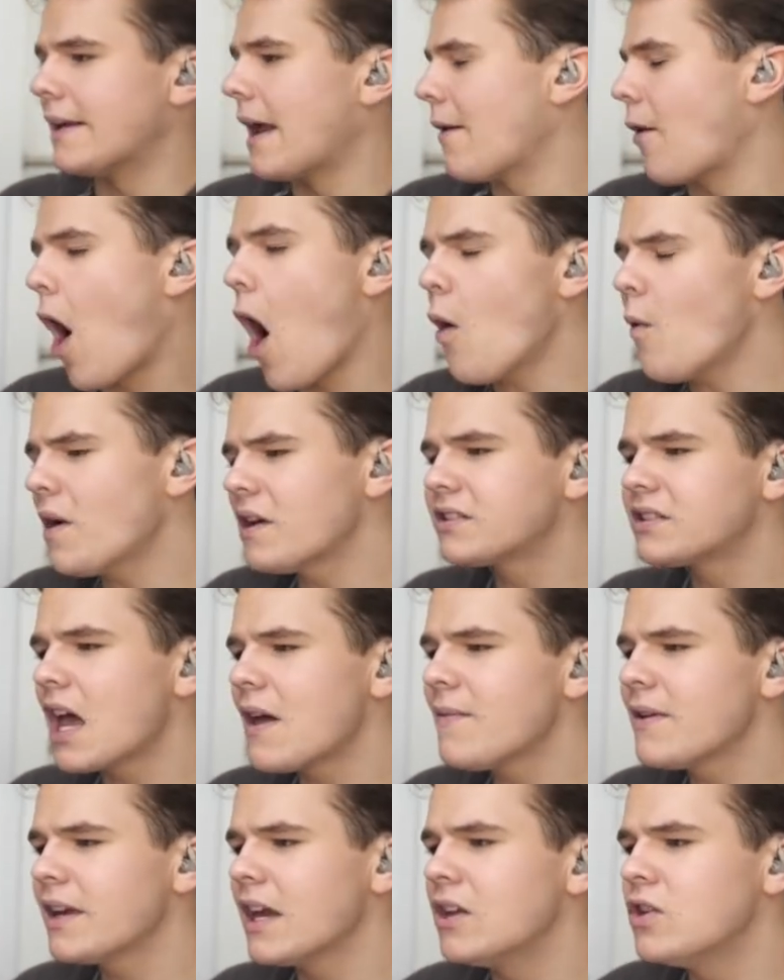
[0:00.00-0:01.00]
always
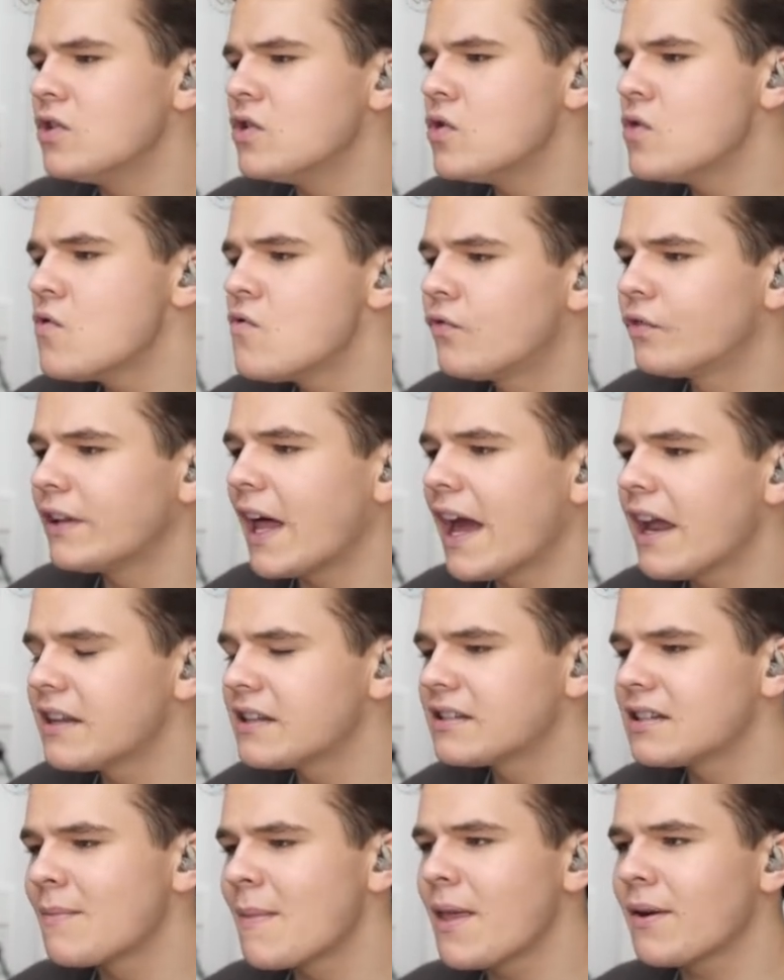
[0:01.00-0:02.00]
having a new
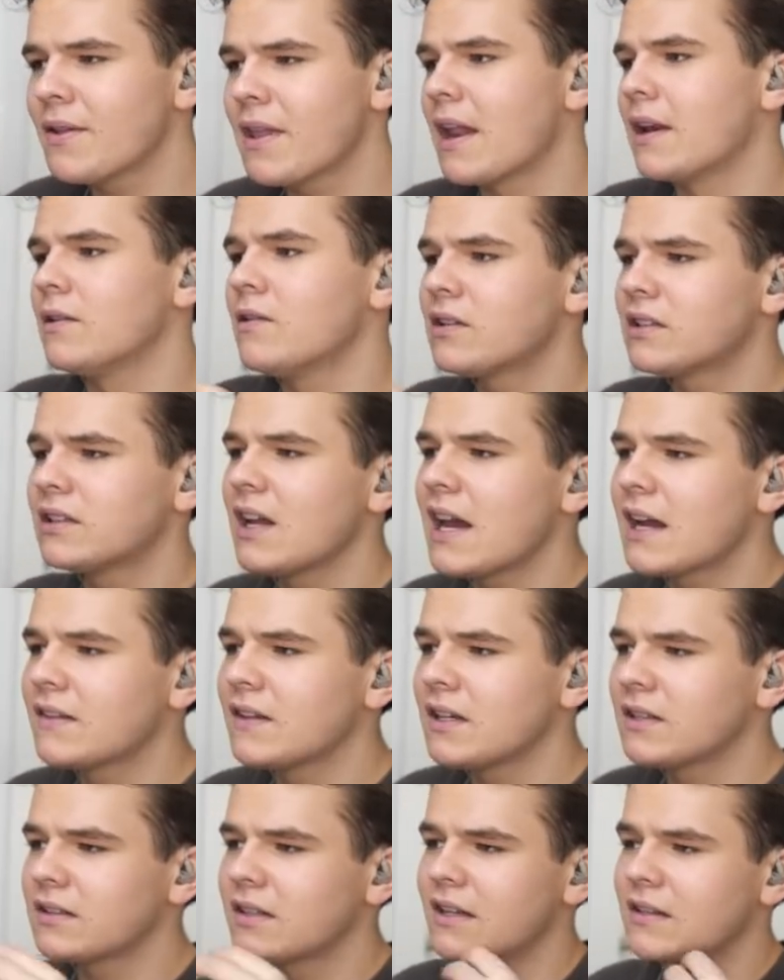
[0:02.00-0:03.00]
flight simulator that looks like
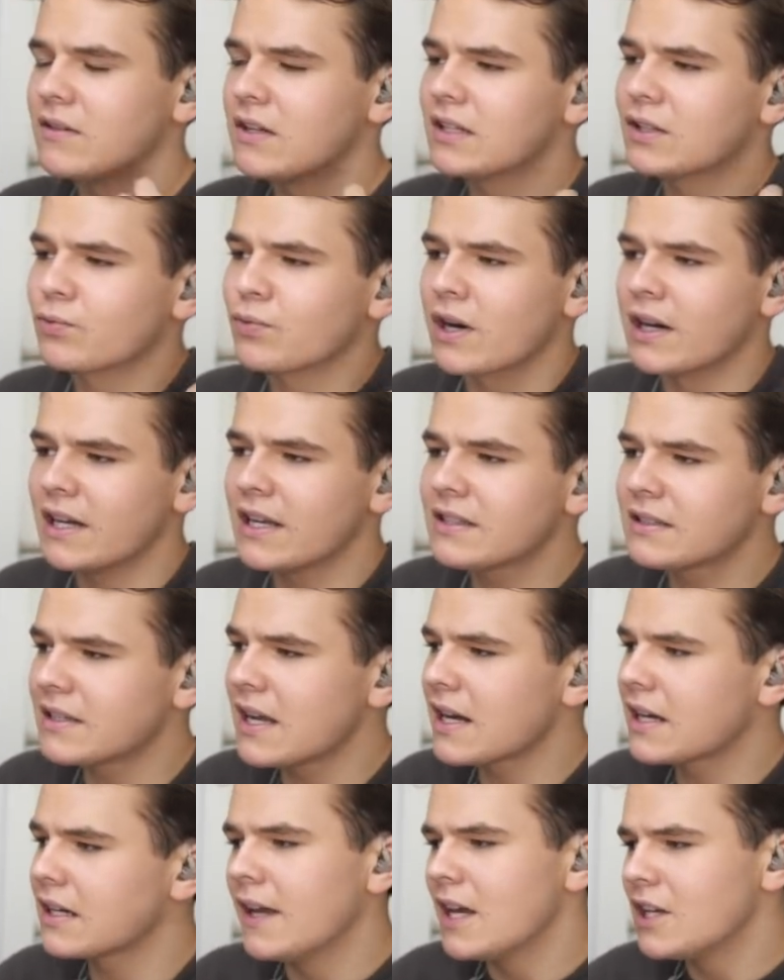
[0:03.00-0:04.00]
this and is
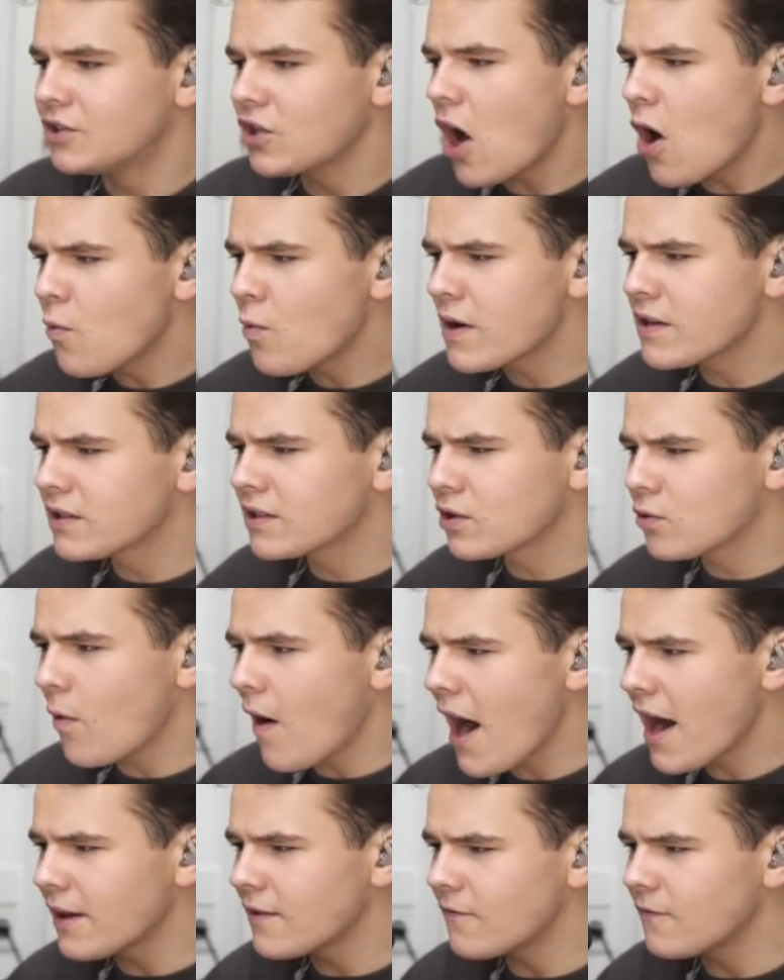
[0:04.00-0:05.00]
realistic is always
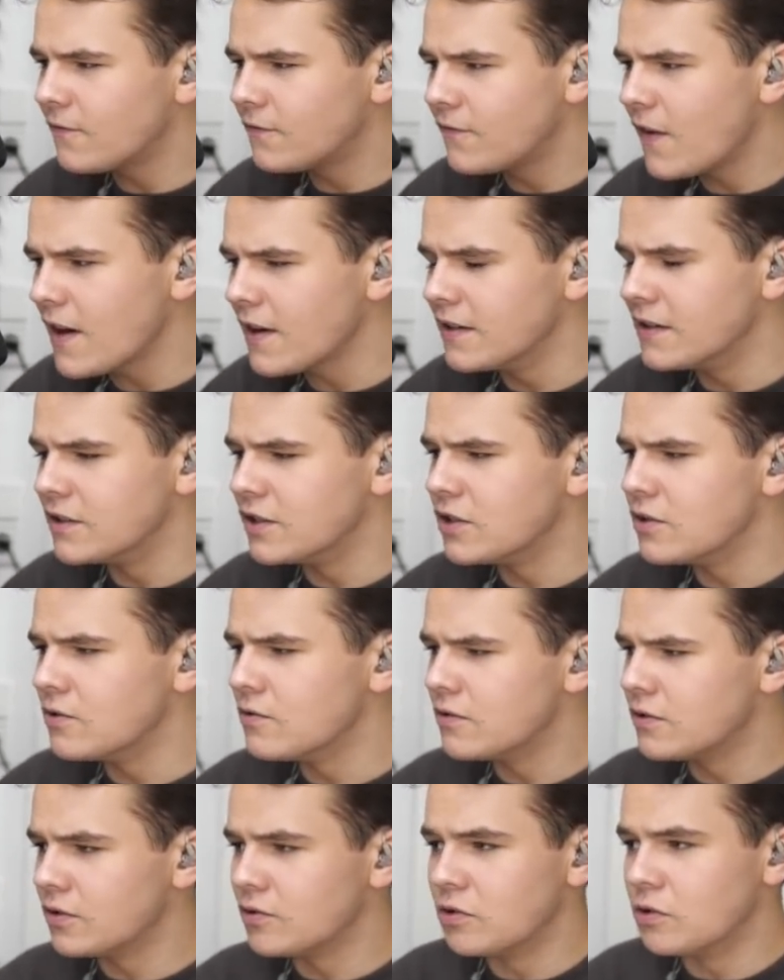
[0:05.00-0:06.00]
quite fun
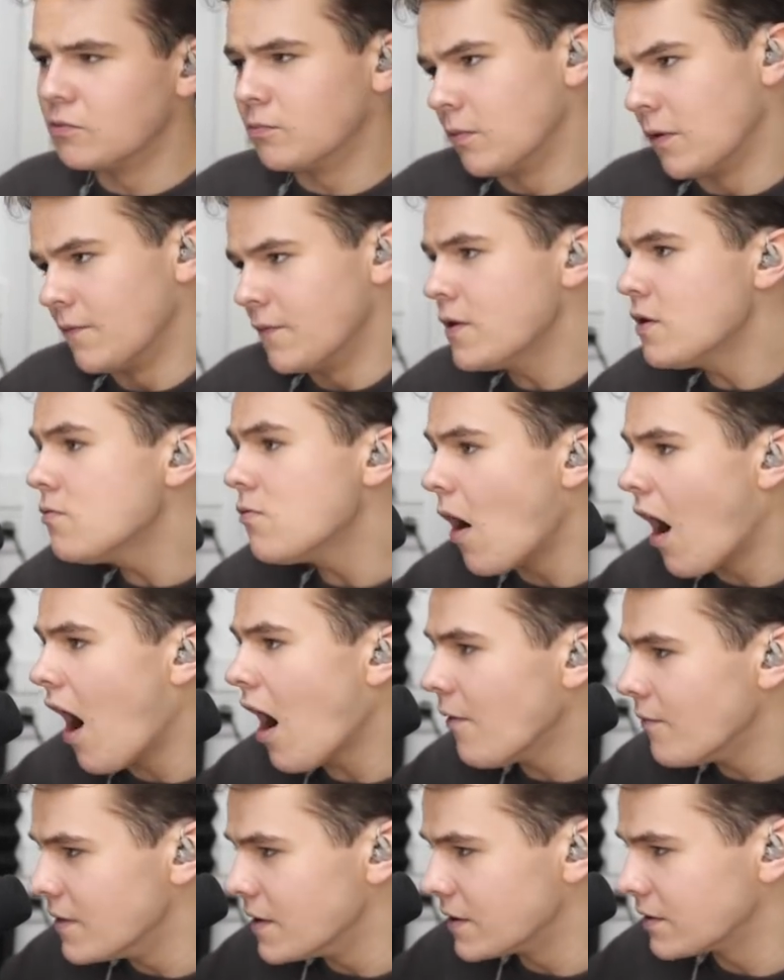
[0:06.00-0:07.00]
to review,
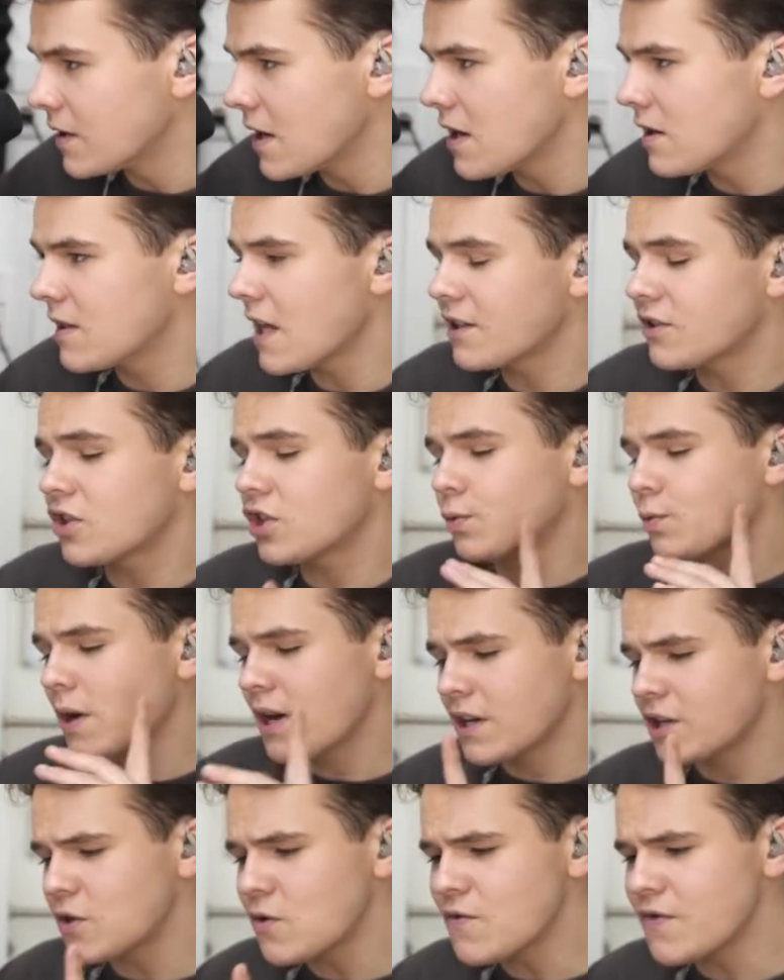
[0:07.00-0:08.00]
obviously. So let's just
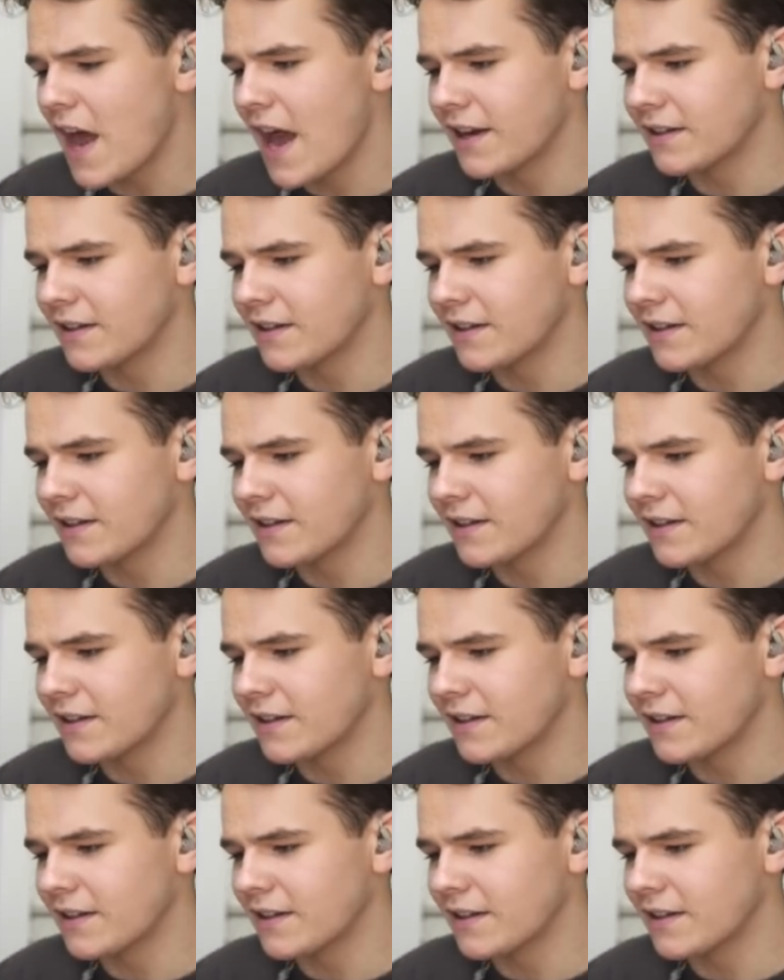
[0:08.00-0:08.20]
really do that